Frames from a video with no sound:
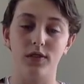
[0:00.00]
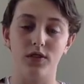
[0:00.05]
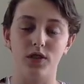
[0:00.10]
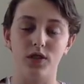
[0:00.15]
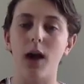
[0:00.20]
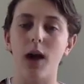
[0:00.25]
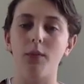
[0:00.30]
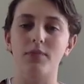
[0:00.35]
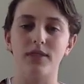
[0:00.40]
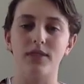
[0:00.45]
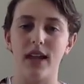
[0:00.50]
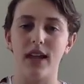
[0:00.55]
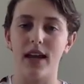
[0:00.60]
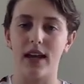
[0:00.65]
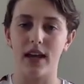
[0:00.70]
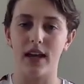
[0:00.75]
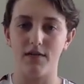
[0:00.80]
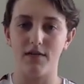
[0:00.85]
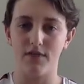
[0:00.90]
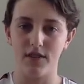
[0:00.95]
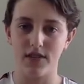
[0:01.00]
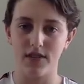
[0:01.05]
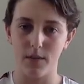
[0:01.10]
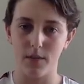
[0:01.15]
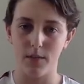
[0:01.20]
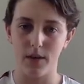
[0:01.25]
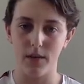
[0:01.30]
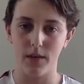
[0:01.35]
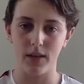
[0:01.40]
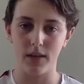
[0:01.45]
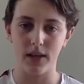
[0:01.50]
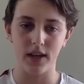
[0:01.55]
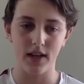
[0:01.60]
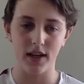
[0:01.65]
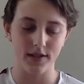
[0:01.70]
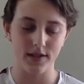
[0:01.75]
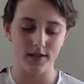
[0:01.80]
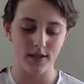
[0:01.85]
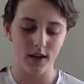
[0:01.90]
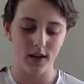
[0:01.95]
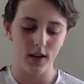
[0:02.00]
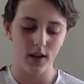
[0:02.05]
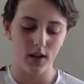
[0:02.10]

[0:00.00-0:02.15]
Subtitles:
stop standing up for someone, because